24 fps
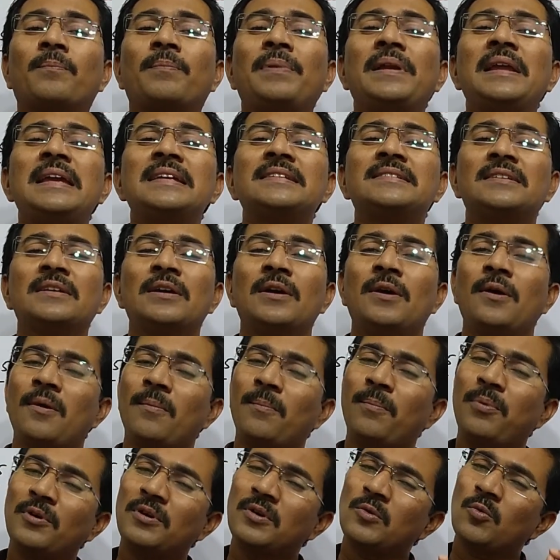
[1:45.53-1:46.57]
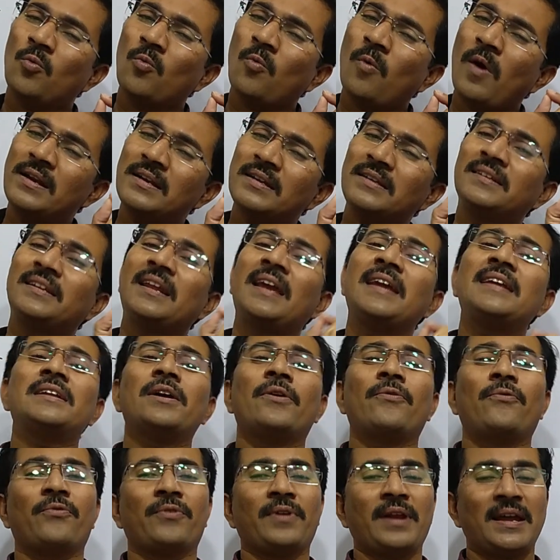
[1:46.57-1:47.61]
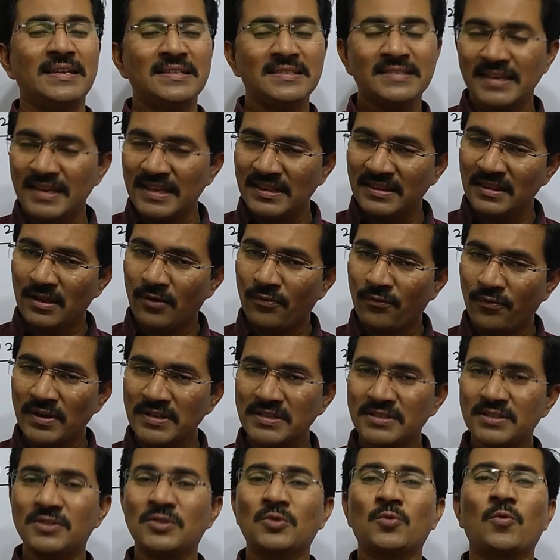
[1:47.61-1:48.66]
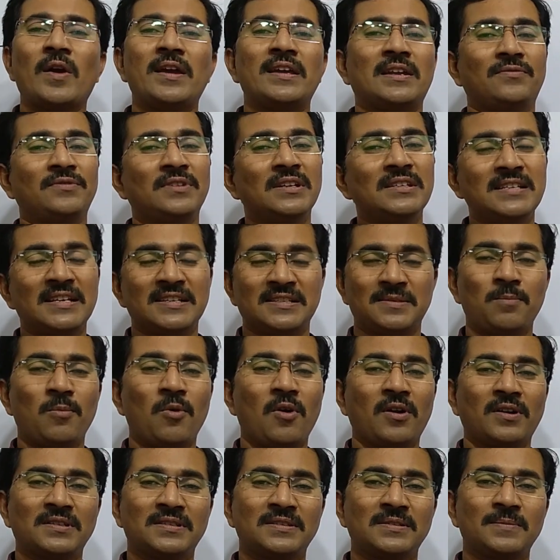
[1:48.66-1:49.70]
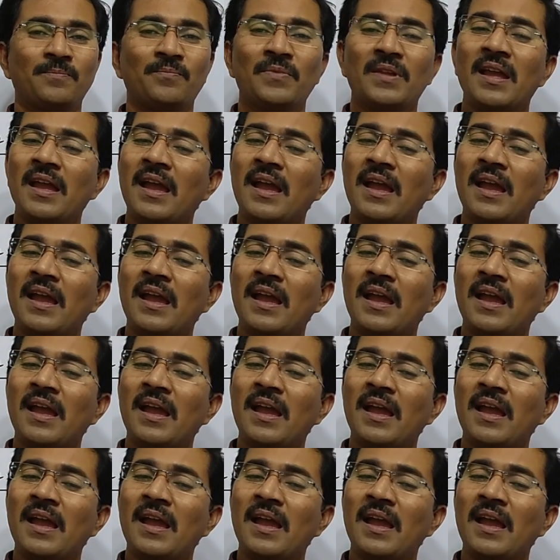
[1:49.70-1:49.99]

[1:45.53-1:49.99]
please put one grain of rice in the first square of the chess box.